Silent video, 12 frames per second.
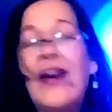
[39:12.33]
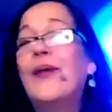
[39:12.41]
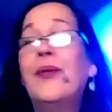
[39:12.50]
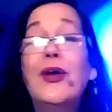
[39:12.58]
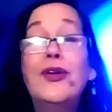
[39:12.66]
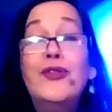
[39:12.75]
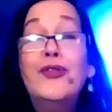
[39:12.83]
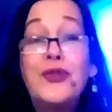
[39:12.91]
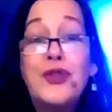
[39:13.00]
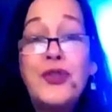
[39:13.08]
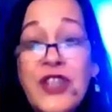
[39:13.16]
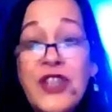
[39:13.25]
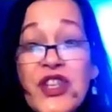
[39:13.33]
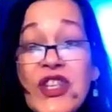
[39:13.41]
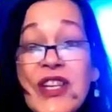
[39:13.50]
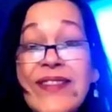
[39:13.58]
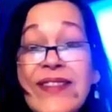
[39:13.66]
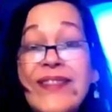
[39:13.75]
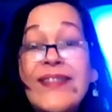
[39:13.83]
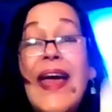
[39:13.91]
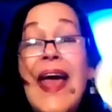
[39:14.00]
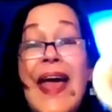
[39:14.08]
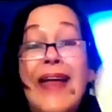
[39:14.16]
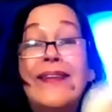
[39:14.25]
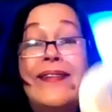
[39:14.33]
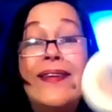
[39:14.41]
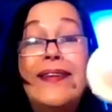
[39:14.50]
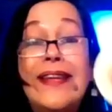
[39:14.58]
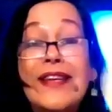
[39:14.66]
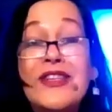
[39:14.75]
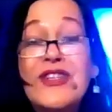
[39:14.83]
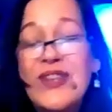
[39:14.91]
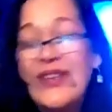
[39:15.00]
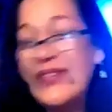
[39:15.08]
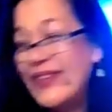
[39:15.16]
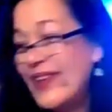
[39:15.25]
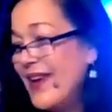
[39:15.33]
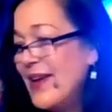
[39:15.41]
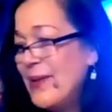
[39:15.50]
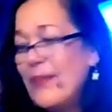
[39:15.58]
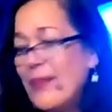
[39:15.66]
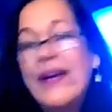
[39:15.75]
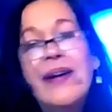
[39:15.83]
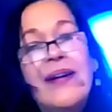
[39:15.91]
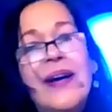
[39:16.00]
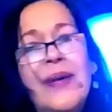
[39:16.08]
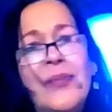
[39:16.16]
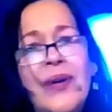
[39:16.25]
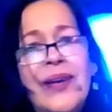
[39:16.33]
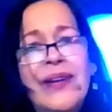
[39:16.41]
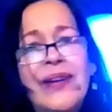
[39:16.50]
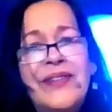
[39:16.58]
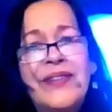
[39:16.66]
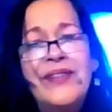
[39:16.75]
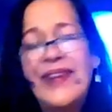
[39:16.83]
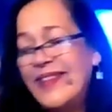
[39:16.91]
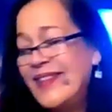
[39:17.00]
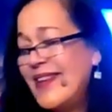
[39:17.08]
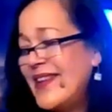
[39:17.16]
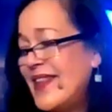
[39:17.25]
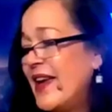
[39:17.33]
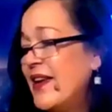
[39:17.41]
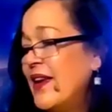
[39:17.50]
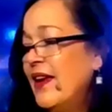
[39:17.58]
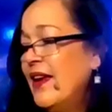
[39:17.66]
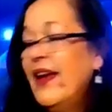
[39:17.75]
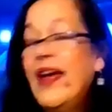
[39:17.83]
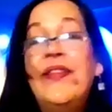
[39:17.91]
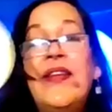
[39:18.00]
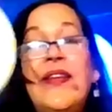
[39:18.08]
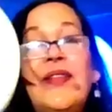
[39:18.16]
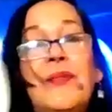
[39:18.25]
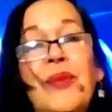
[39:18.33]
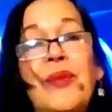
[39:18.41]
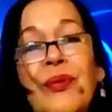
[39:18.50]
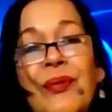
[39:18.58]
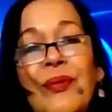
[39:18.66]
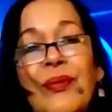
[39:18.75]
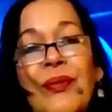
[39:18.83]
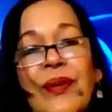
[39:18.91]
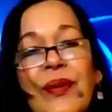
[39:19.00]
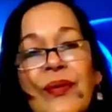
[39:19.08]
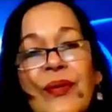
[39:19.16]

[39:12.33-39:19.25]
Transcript: Oh, nutritious and delicious. My God, why couldn't I say that? And then the moon.